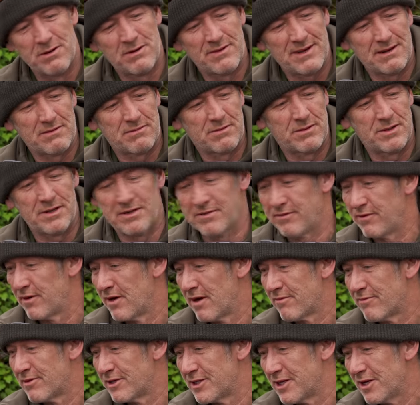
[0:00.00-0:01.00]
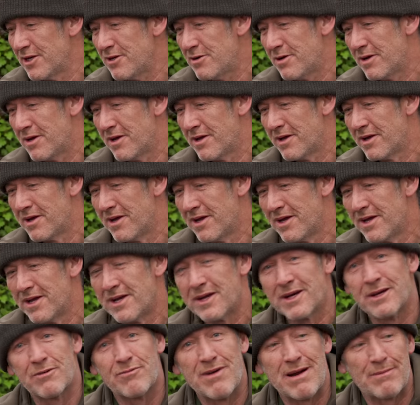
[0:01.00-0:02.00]
without further ado, I'm
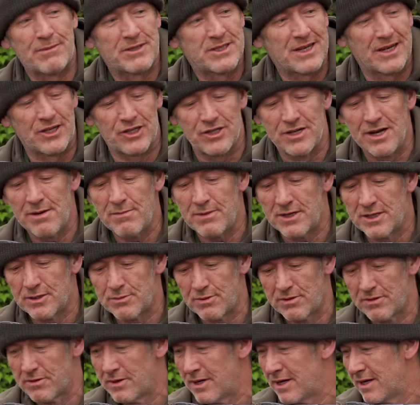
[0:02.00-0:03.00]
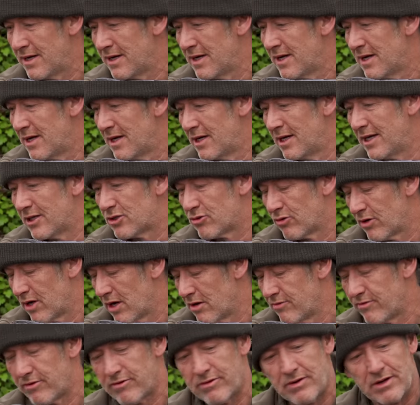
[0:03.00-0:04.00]
going to wrap the session up because we're literally
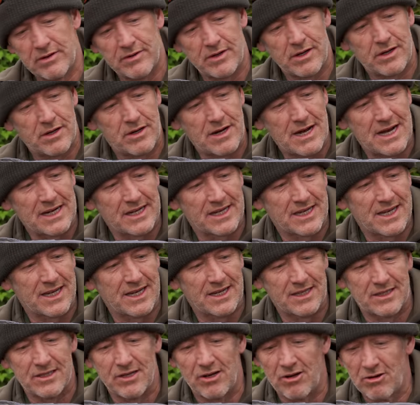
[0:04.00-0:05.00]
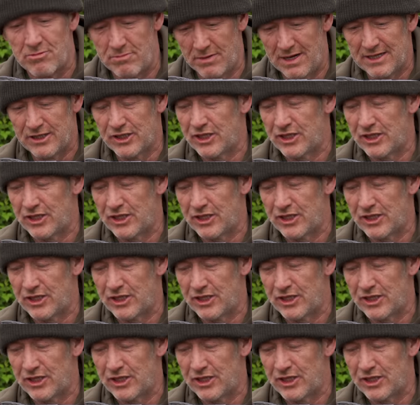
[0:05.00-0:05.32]
over our allocated time.